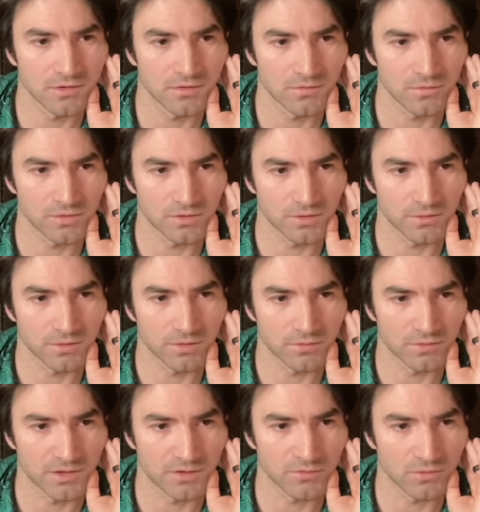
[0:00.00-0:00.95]
We'll go
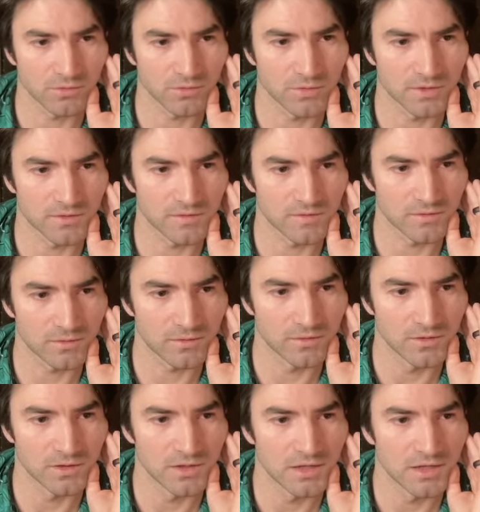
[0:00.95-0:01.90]
through that real quick. So
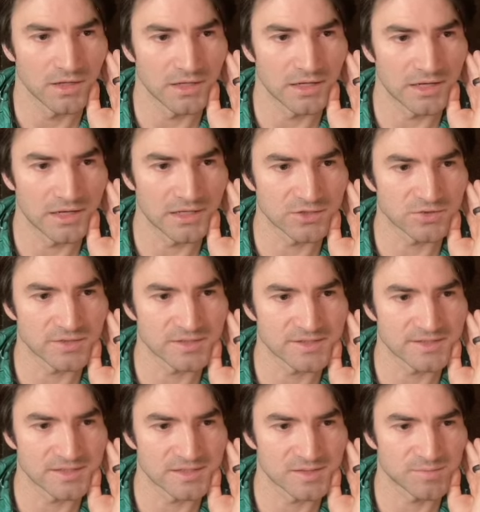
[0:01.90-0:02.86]

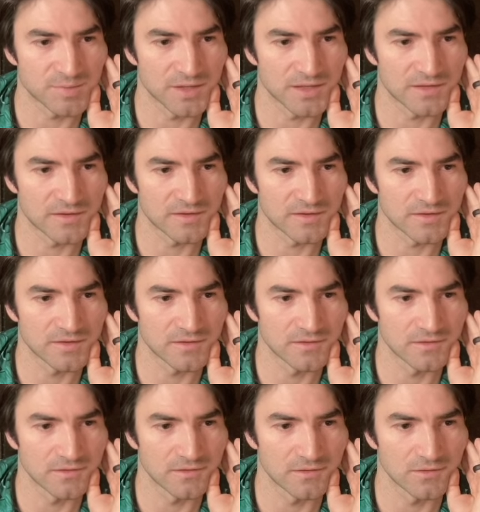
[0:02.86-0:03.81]
interest expense,
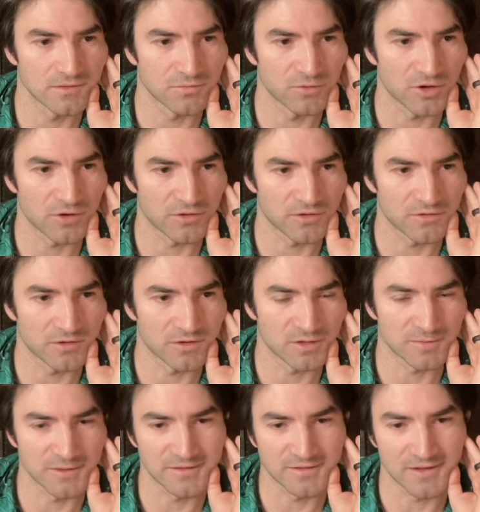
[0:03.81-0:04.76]
we already talked
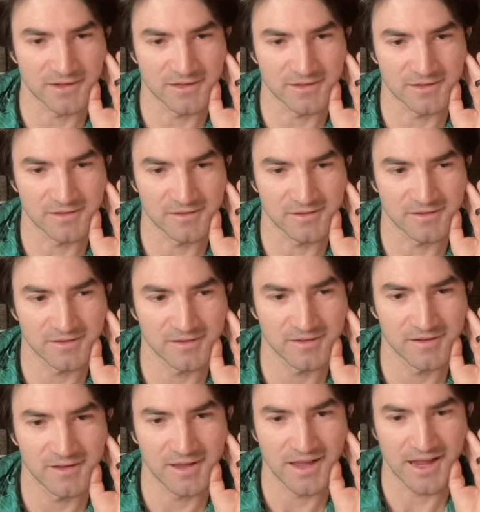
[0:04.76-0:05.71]
about that. It's
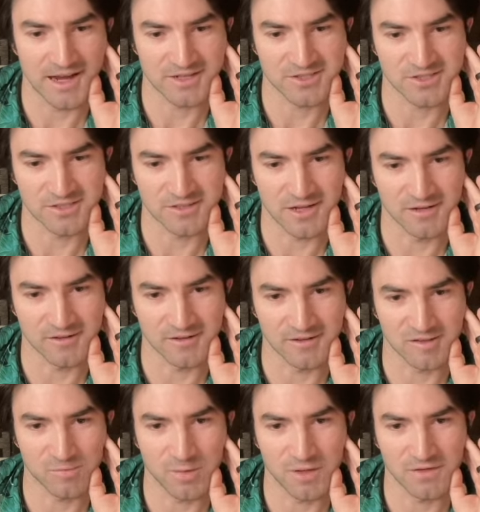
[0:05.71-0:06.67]
actually not an
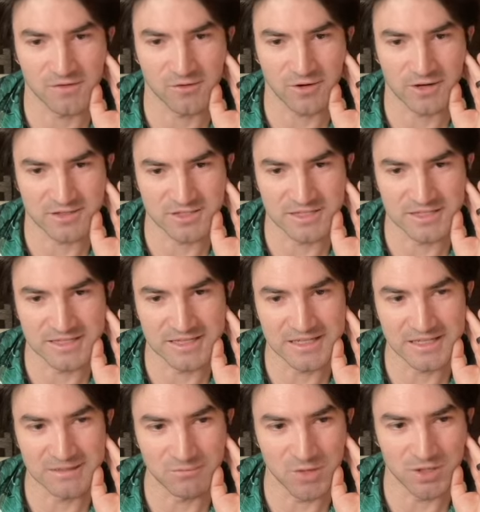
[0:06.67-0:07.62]
expense. You're actually
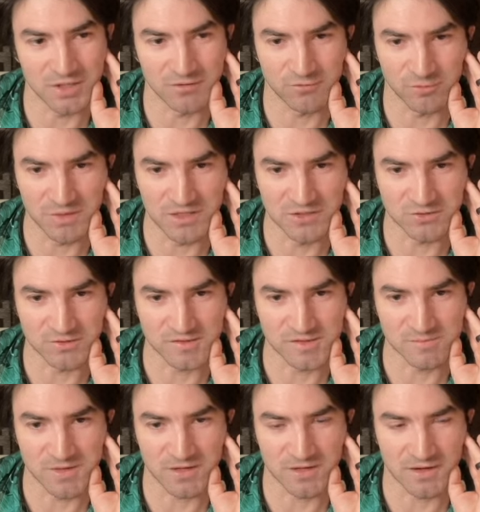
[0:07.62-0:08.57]
getting money from interest,
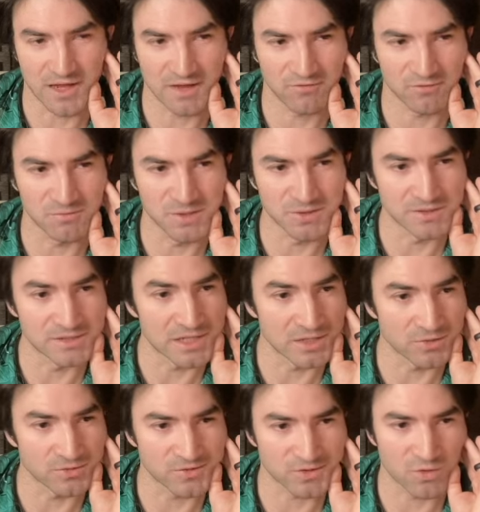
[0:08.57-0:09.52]
about half a million
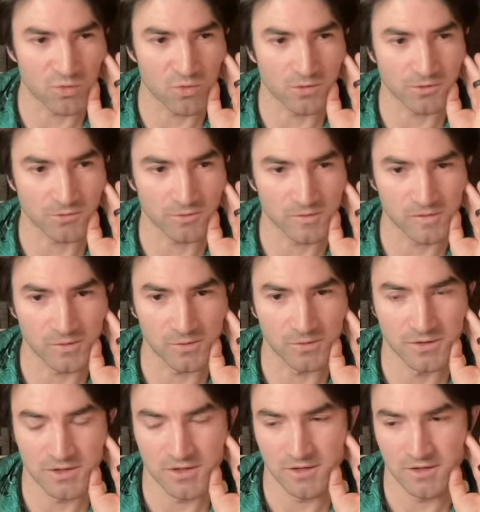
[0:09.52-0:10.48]
dollars a quarter. So
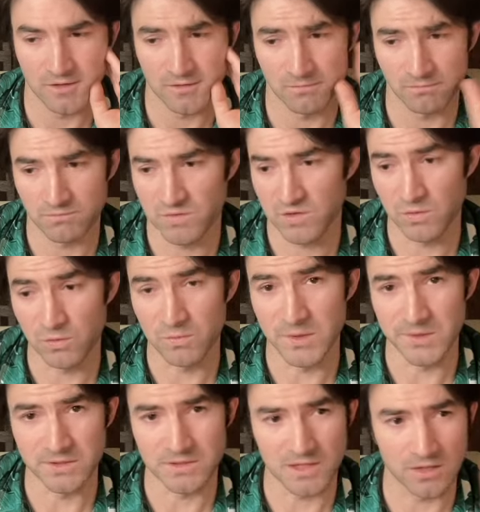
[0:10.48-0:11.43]
$2
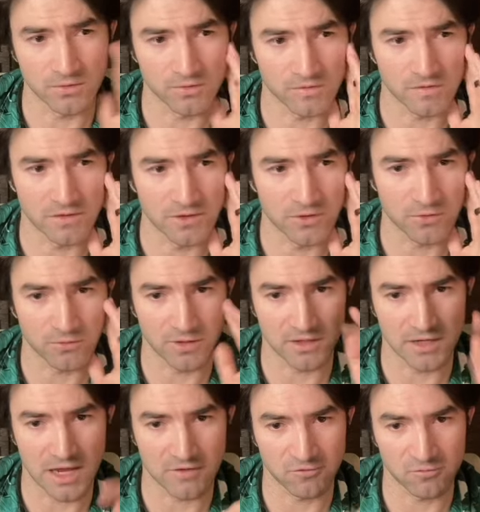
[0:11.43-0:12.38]
million a year,
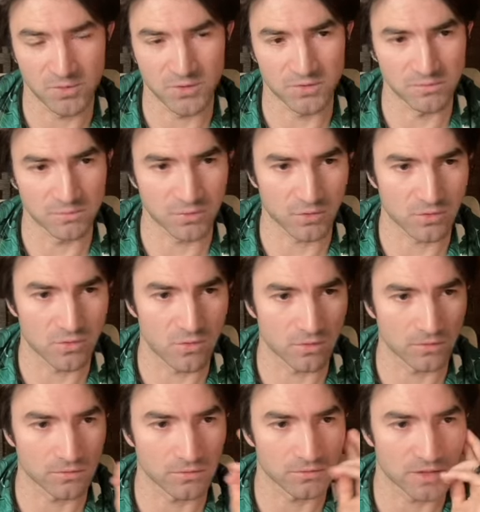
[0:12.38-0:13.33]
right? Half a million per
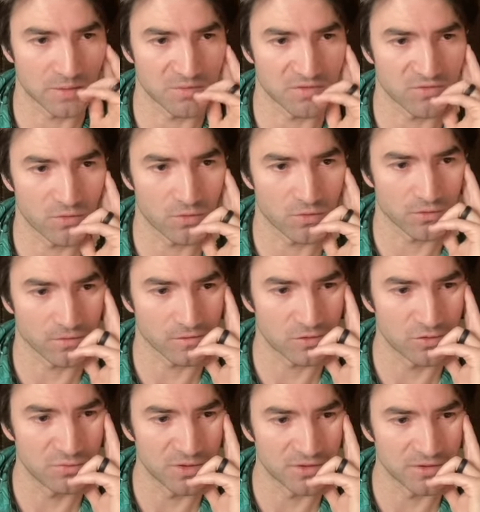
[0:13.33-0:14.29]
quarter times four is
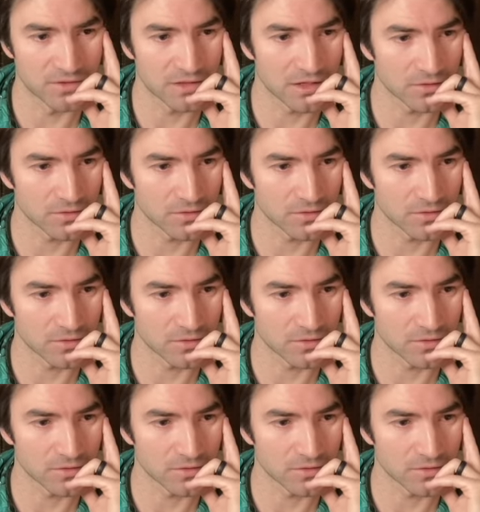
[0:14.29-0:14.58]
$2 million.